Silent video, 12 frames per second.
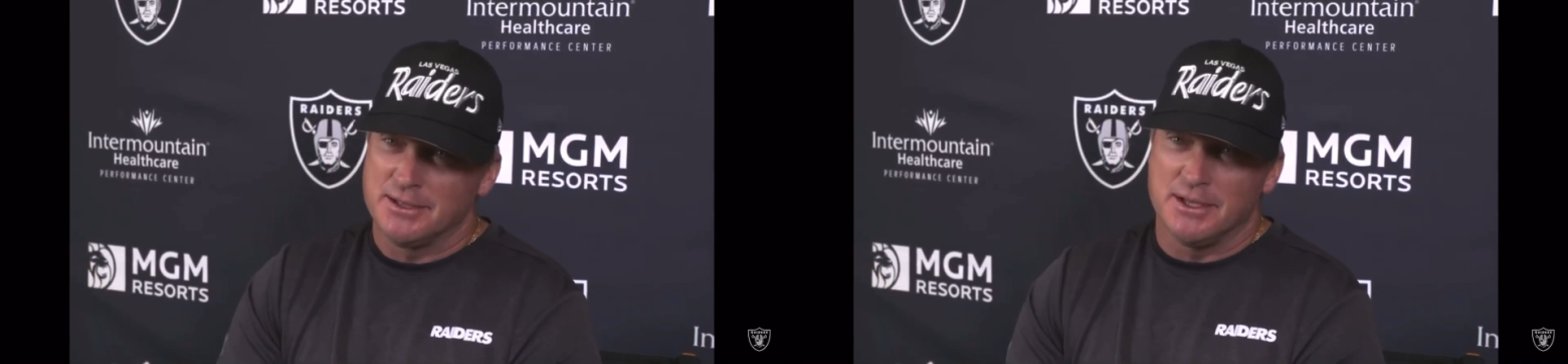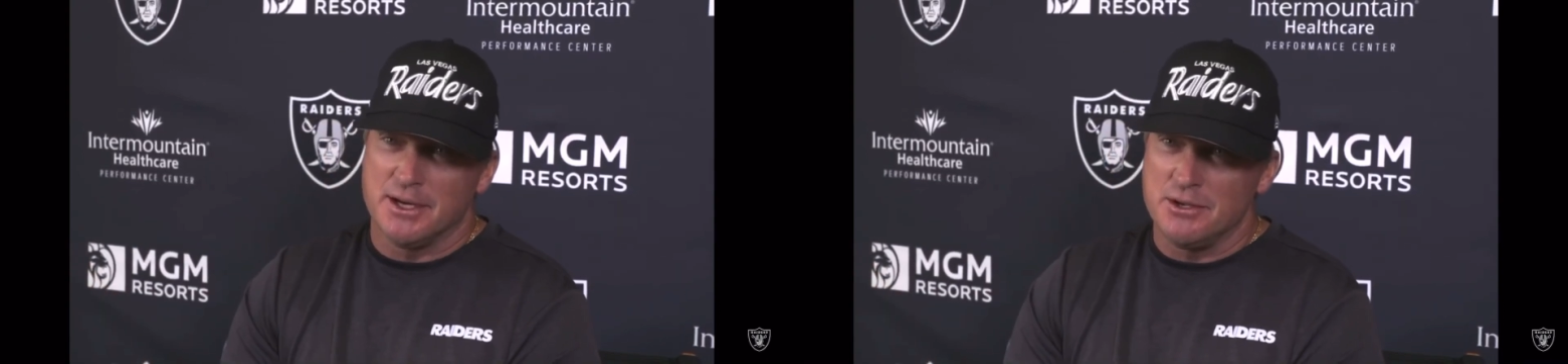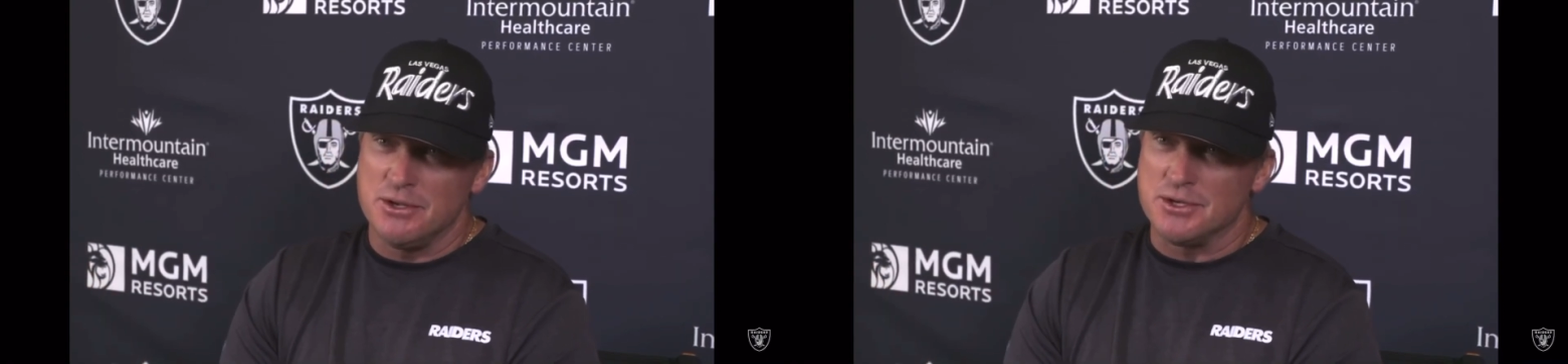You
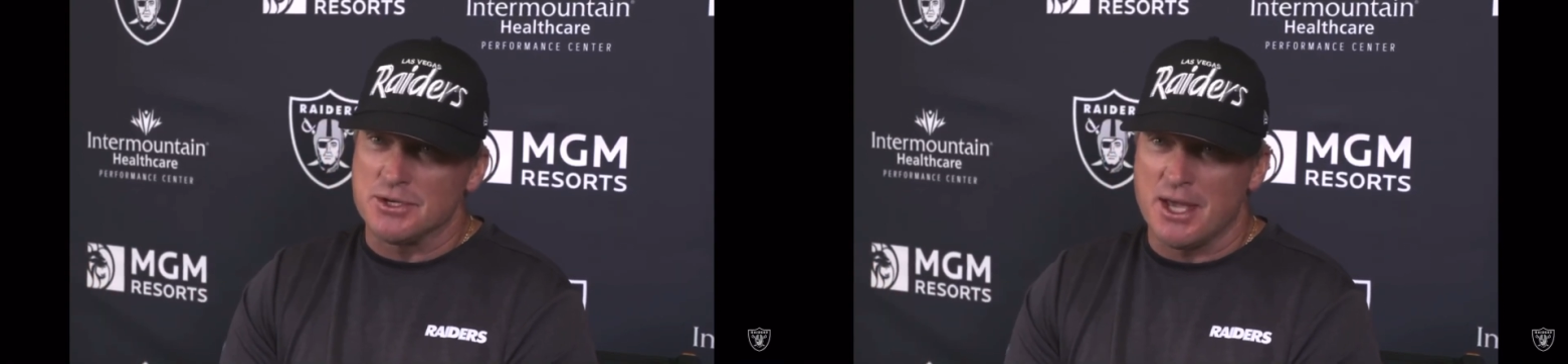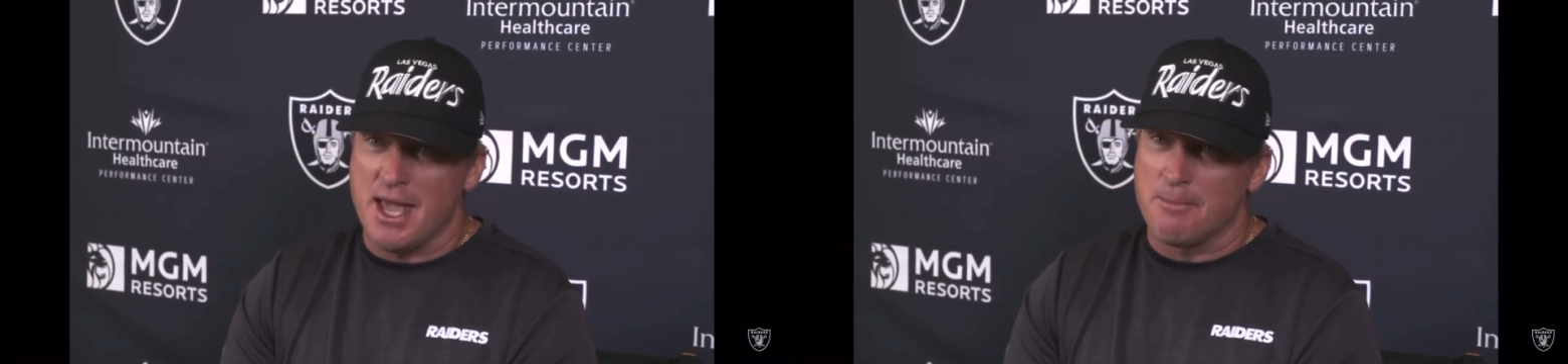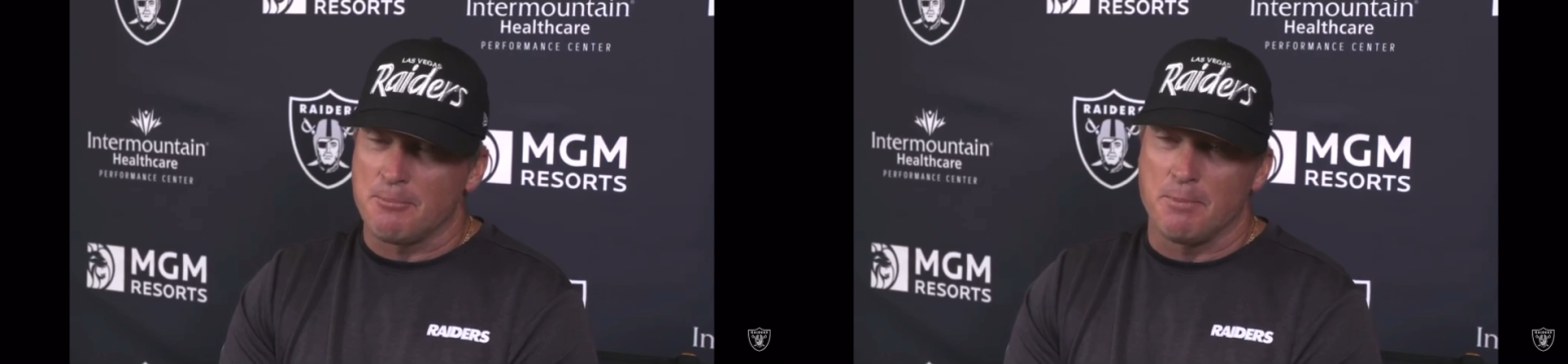know, you just
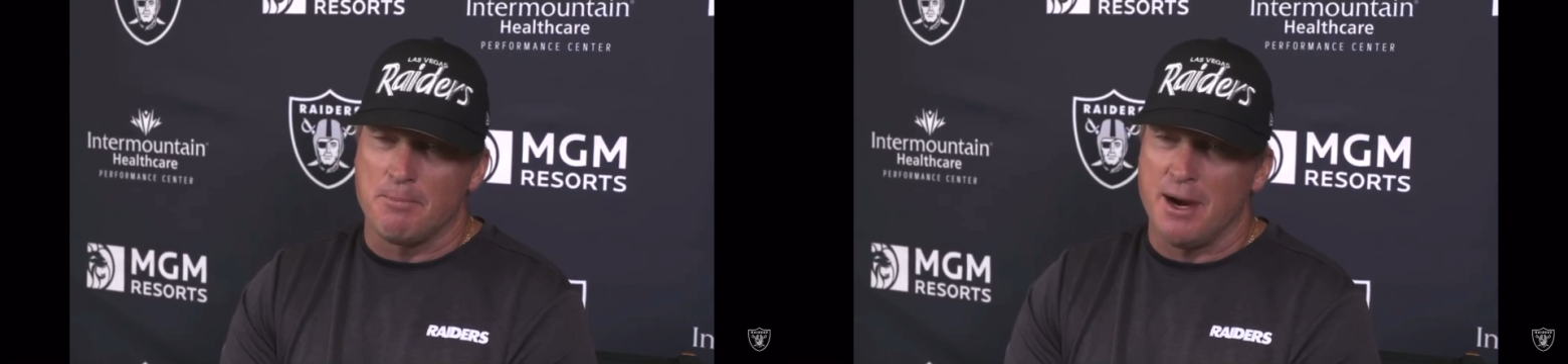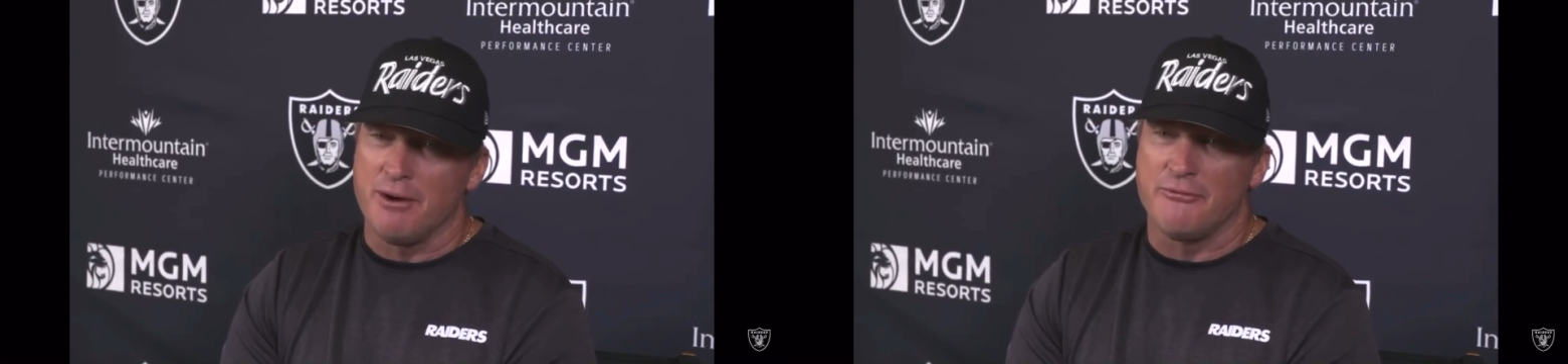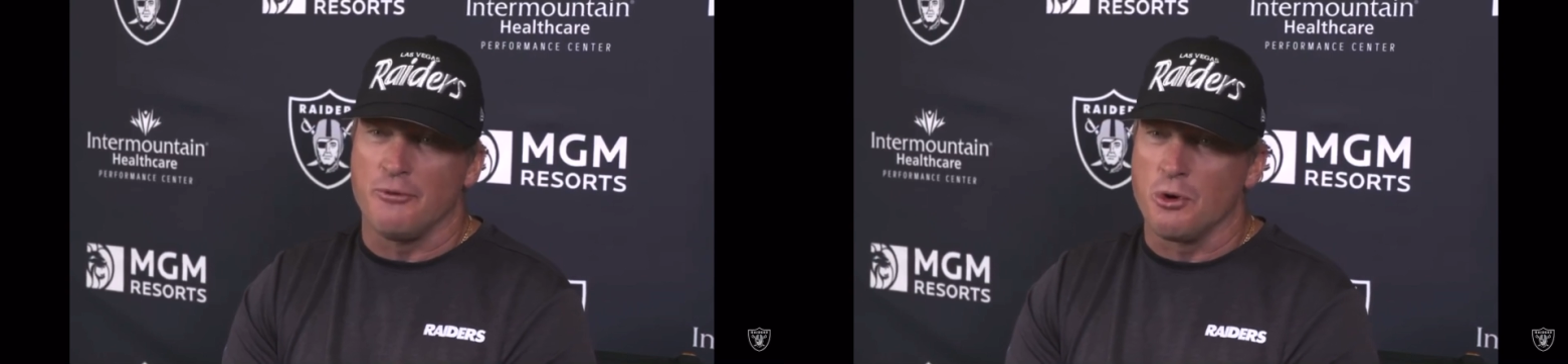can't
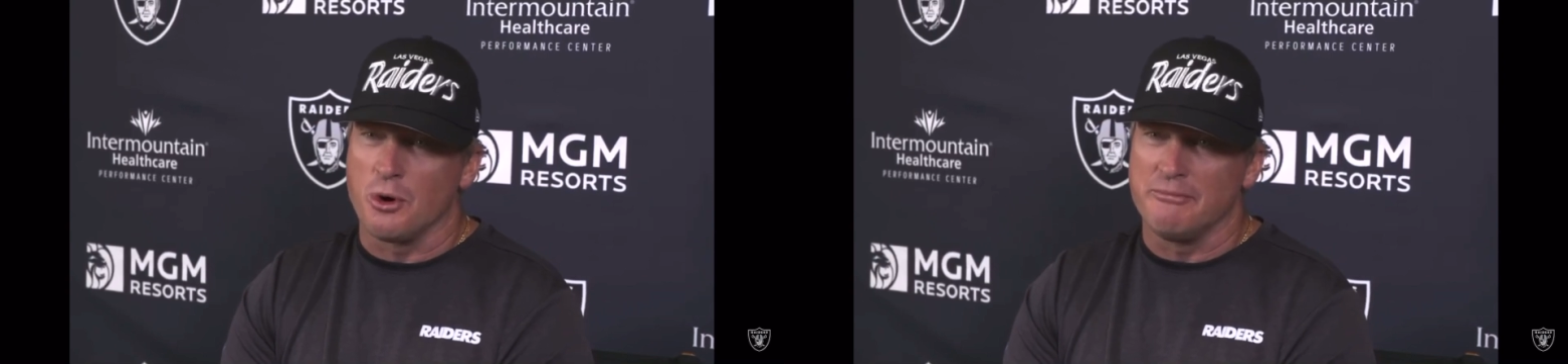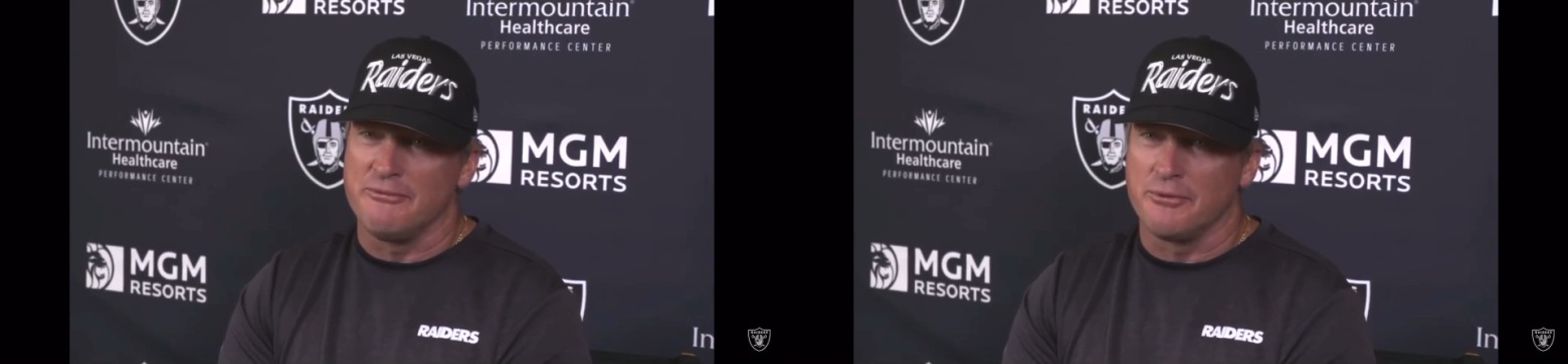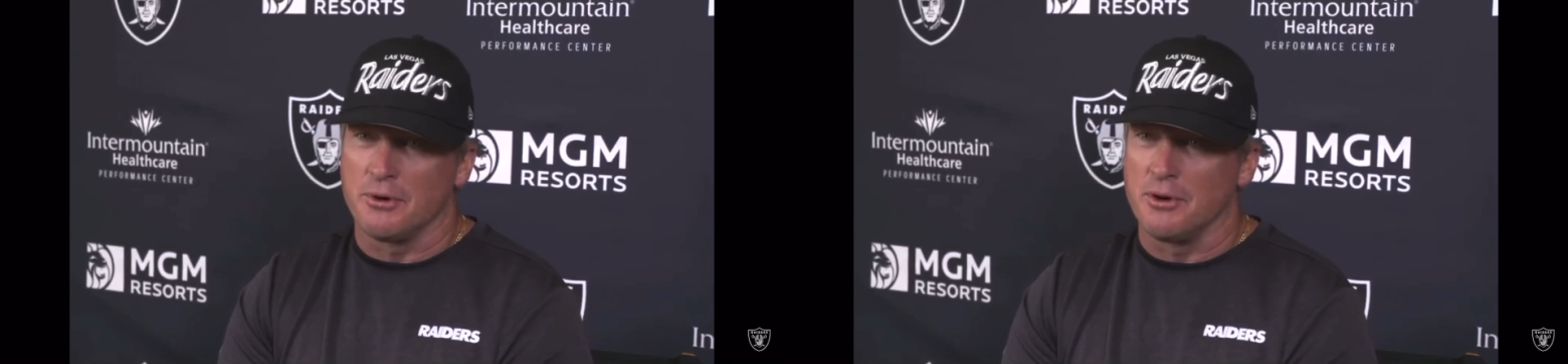prepare for him
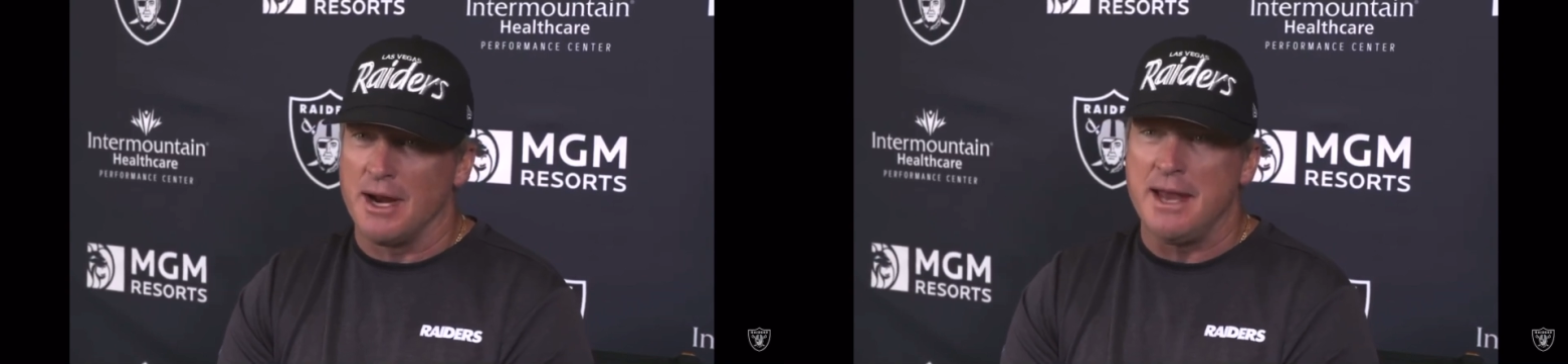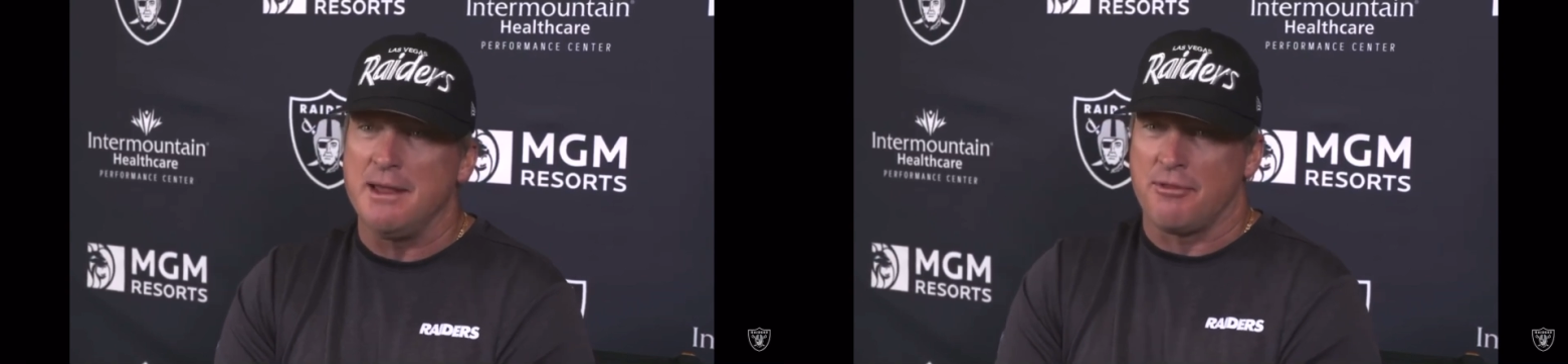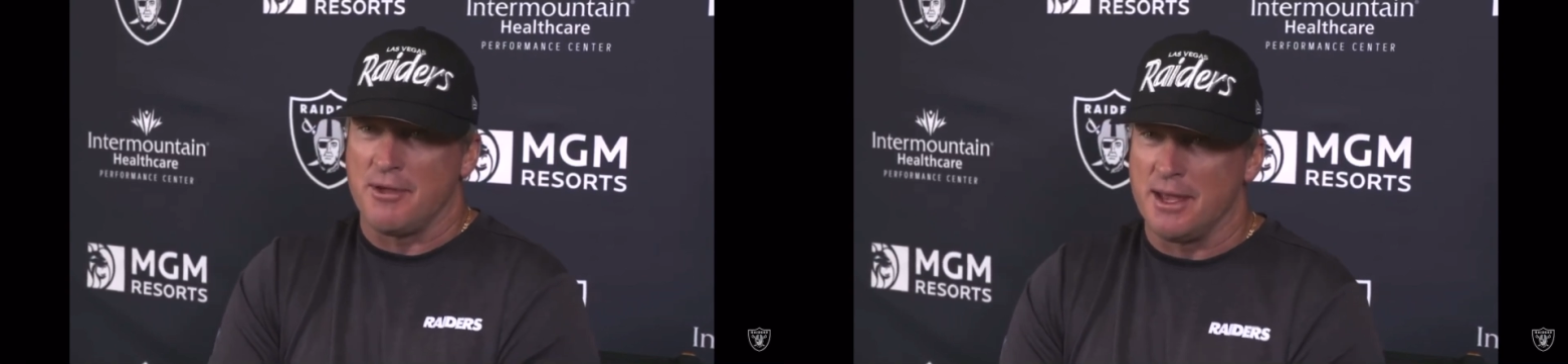for
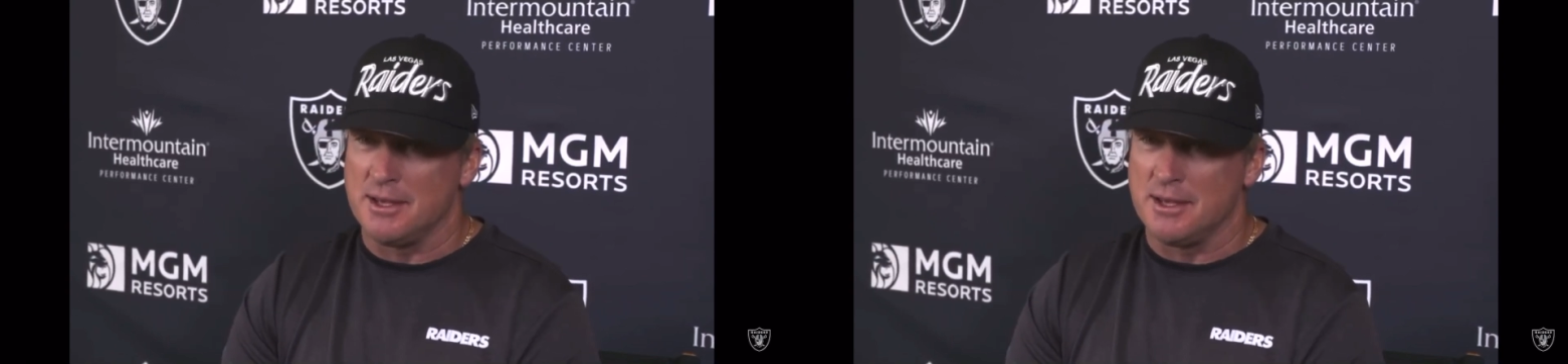anything.